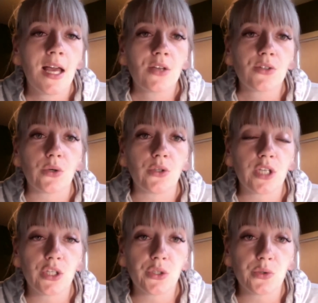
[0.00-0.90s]
So you
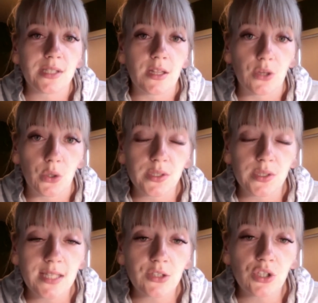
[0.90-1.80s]
can use those
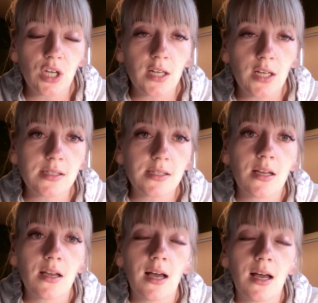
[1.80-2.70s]
size charts,
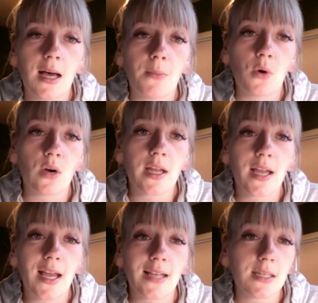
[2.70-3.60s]
or I
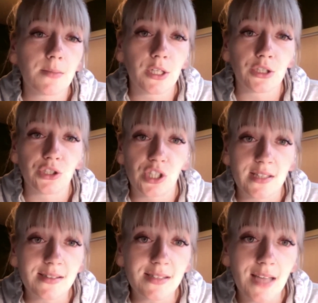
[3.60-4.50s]
ask them their
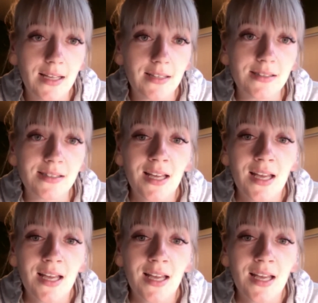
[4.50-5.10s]
jean size.